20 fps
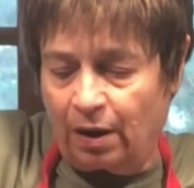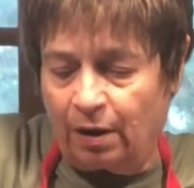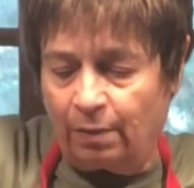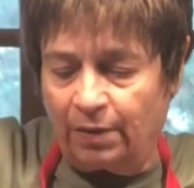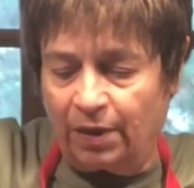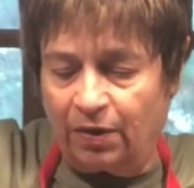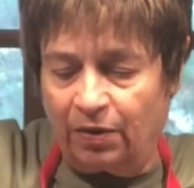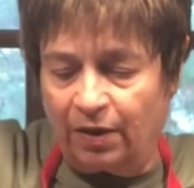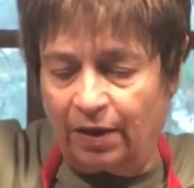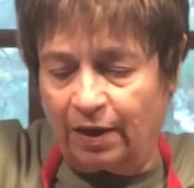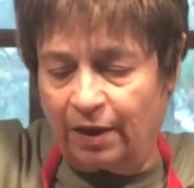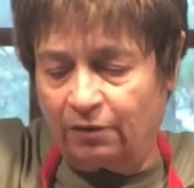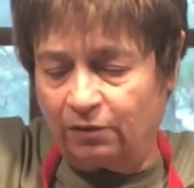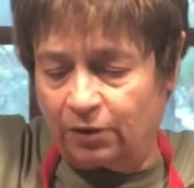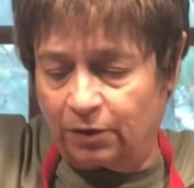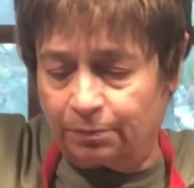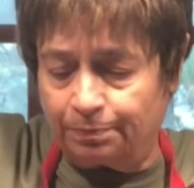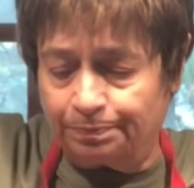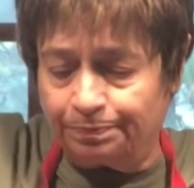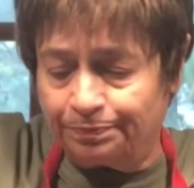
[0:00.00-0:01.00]
in the
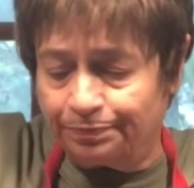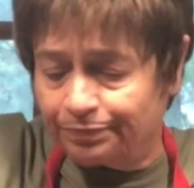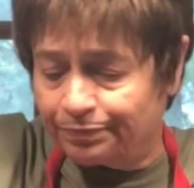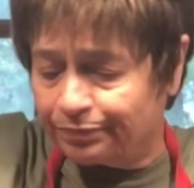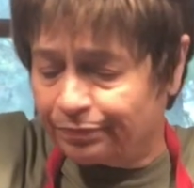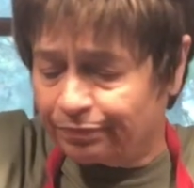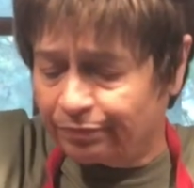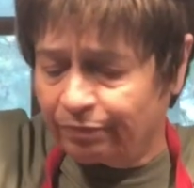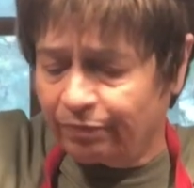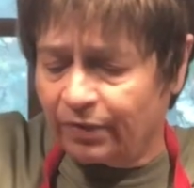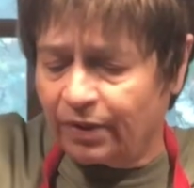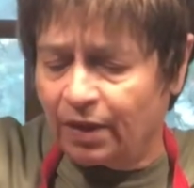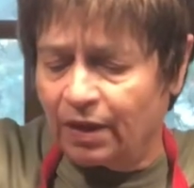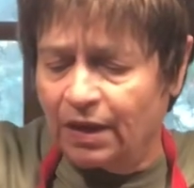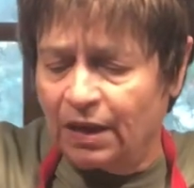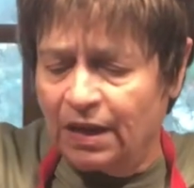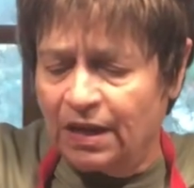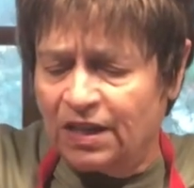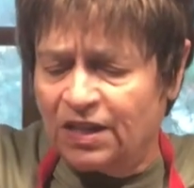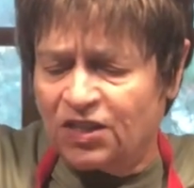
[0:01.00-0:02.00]
oven.
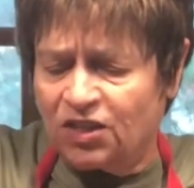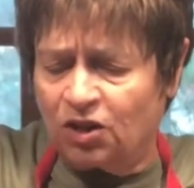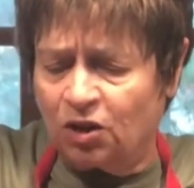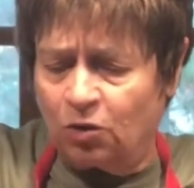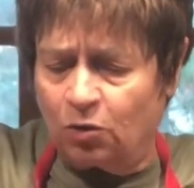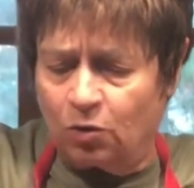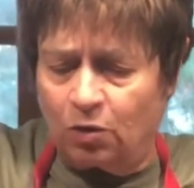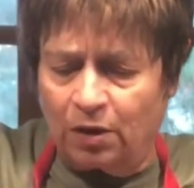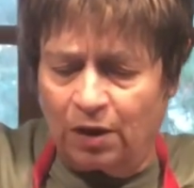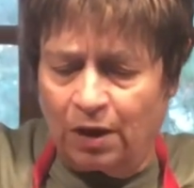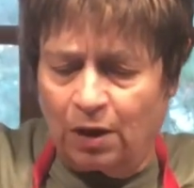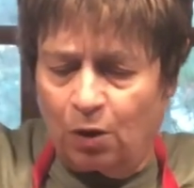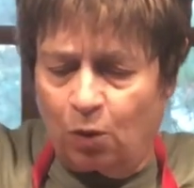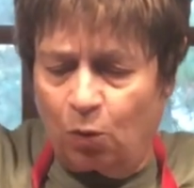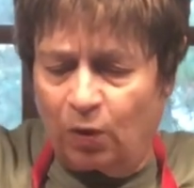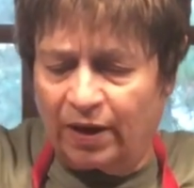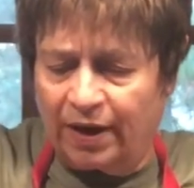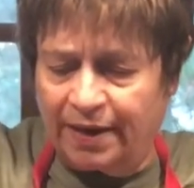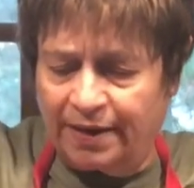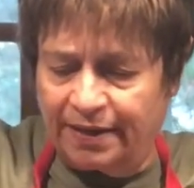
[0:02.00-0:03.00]
So
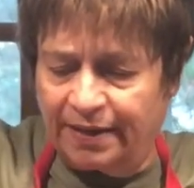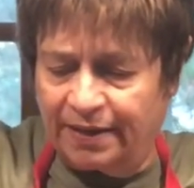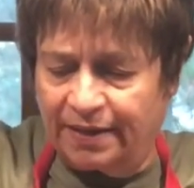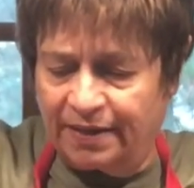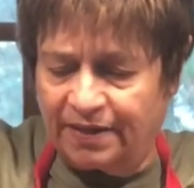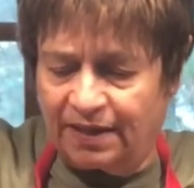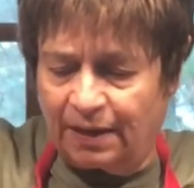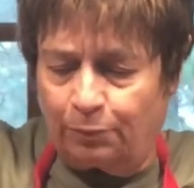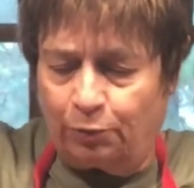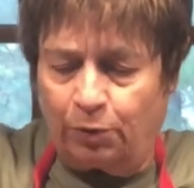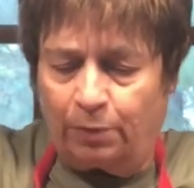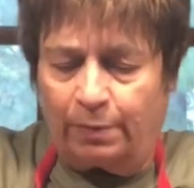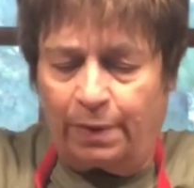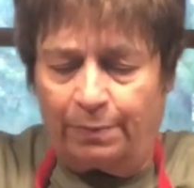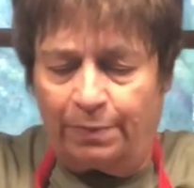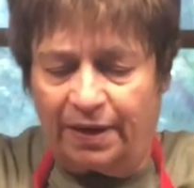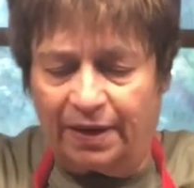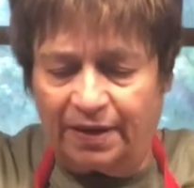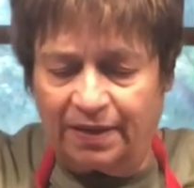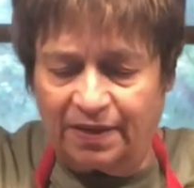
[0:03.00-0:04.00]
what I did is I put my
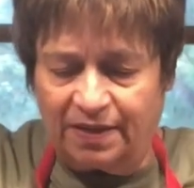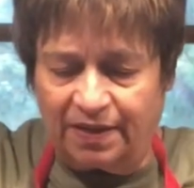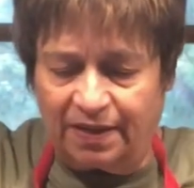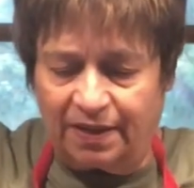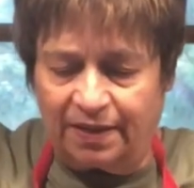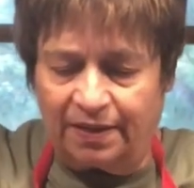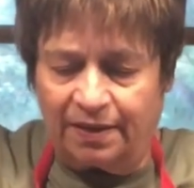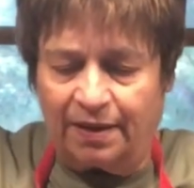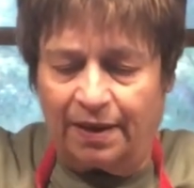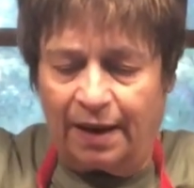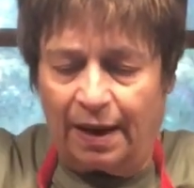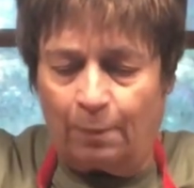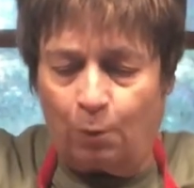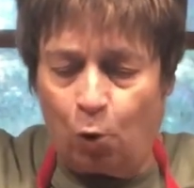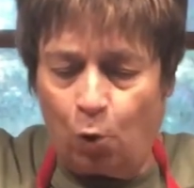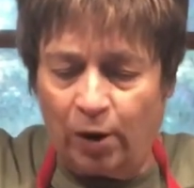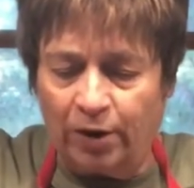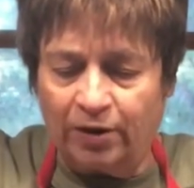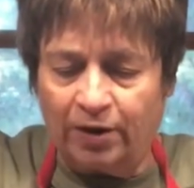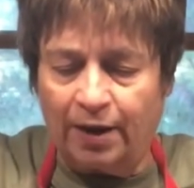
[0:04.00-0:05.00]
beans in. I'm
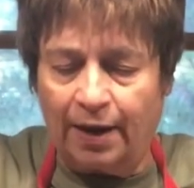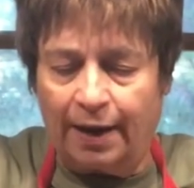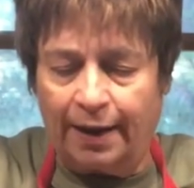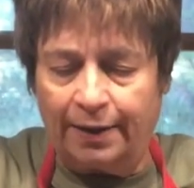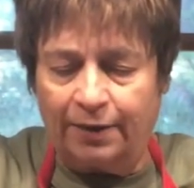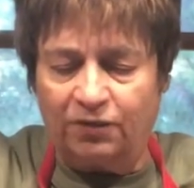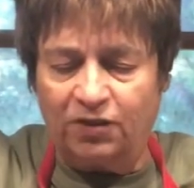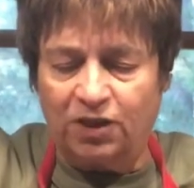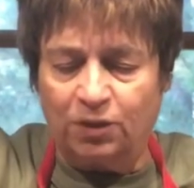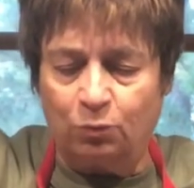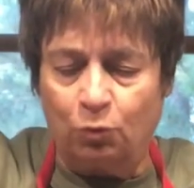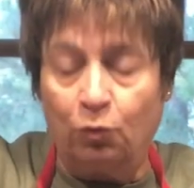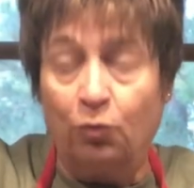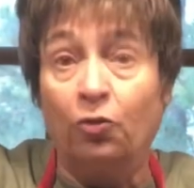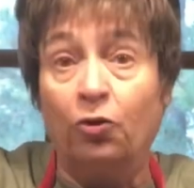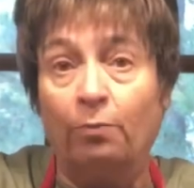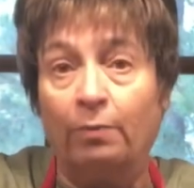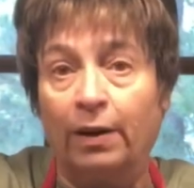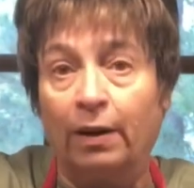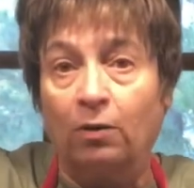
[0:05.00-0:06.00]
going to kind of smooth
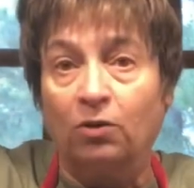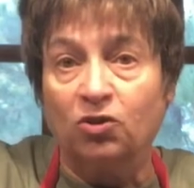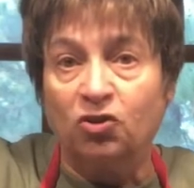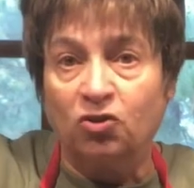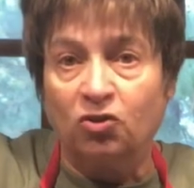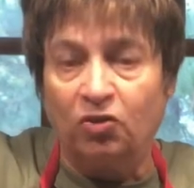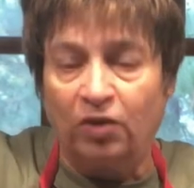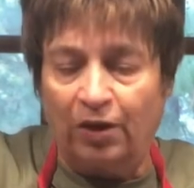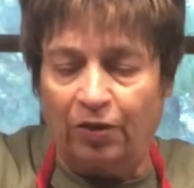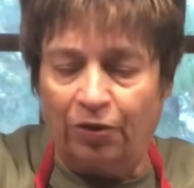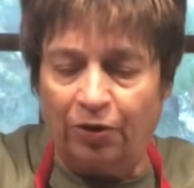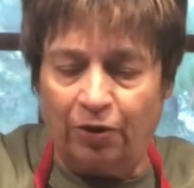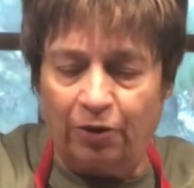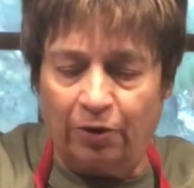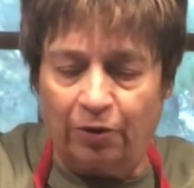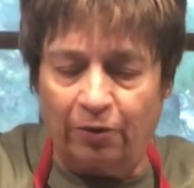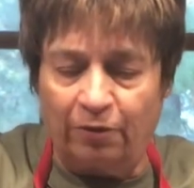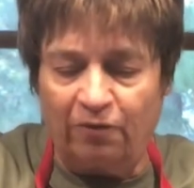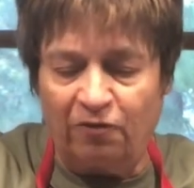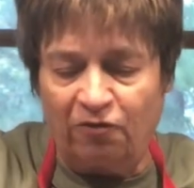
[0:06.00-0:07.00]
them out so that
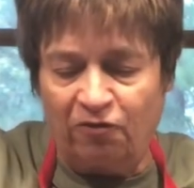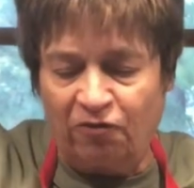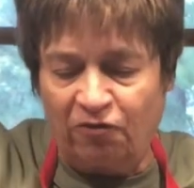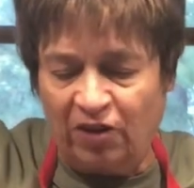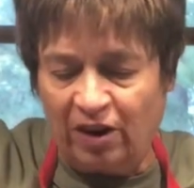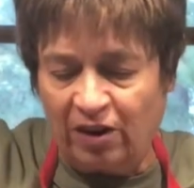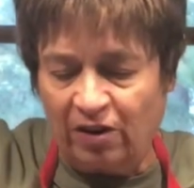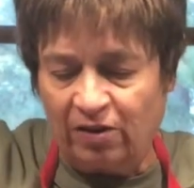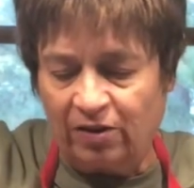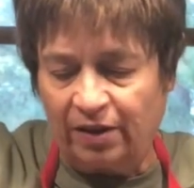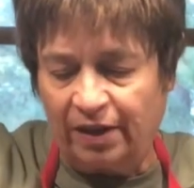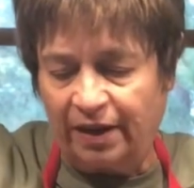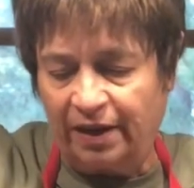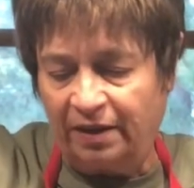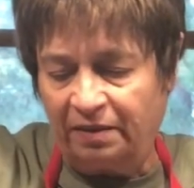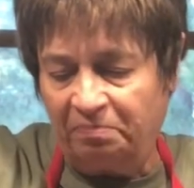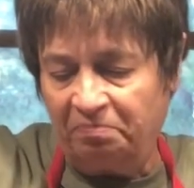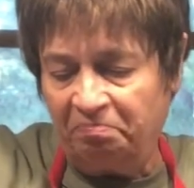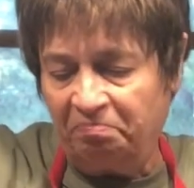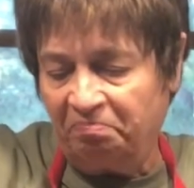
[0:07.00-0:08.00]
they're
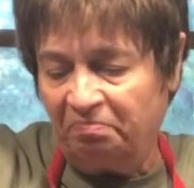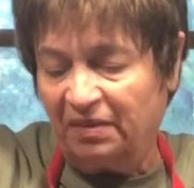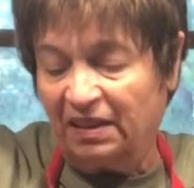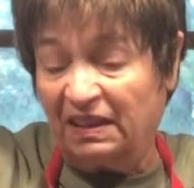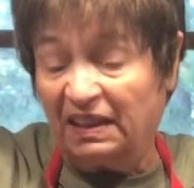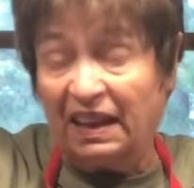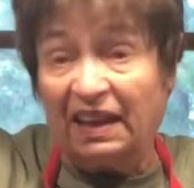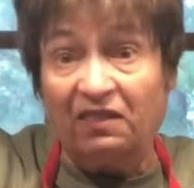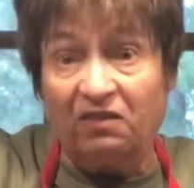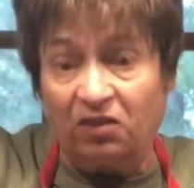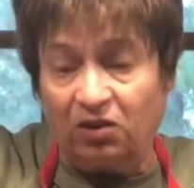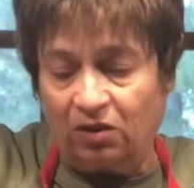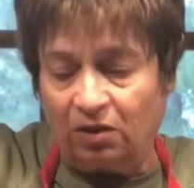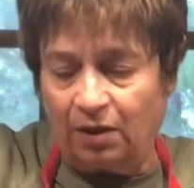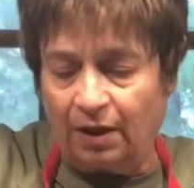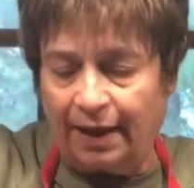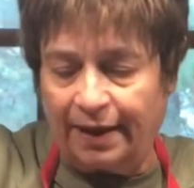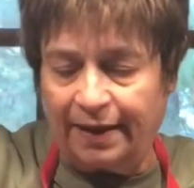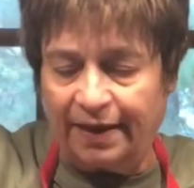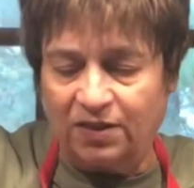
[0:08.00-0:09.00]
fairly level,
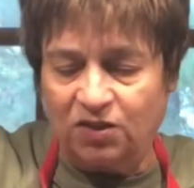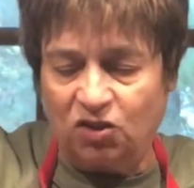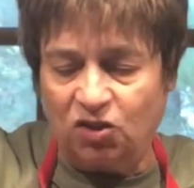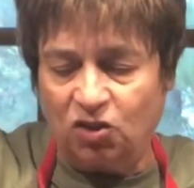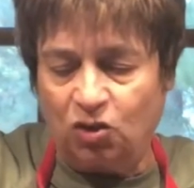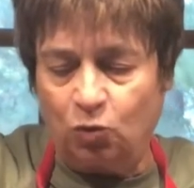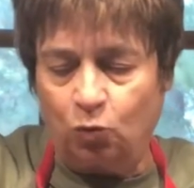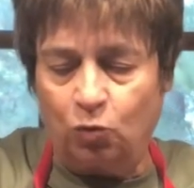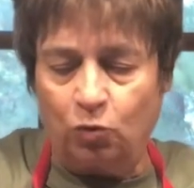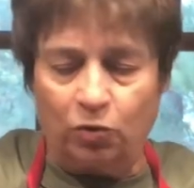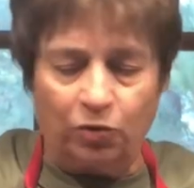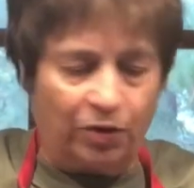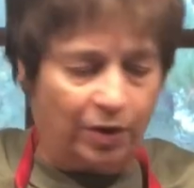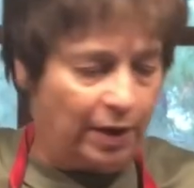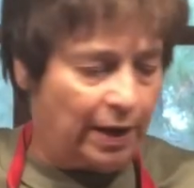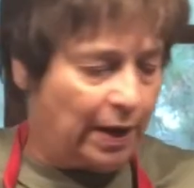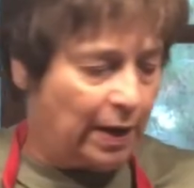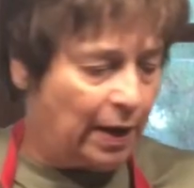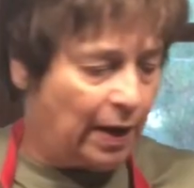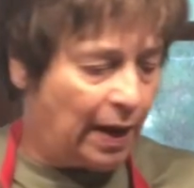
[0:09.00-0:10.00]
I guess is the word that
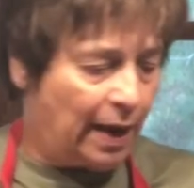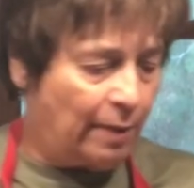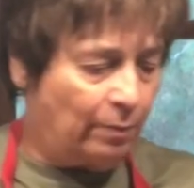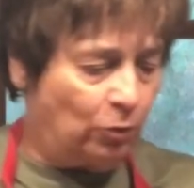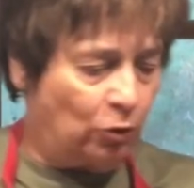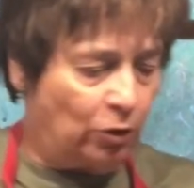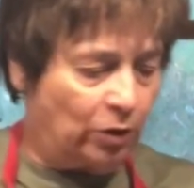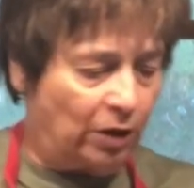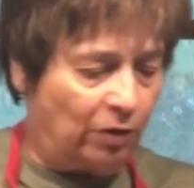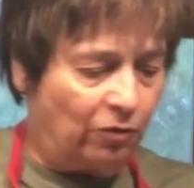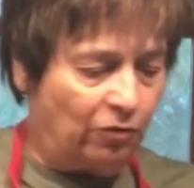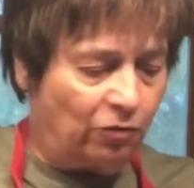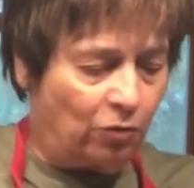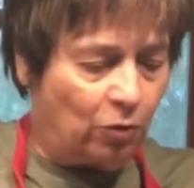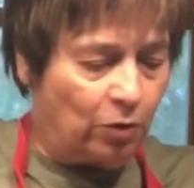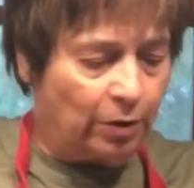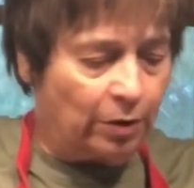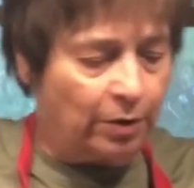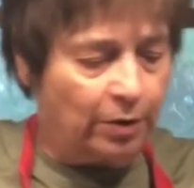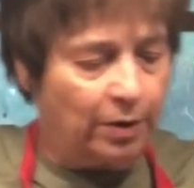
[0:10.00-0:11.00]
I am looking
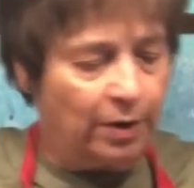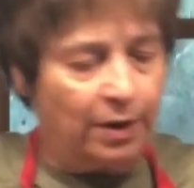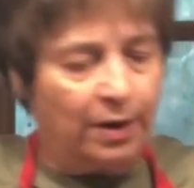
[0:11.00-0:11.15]
for.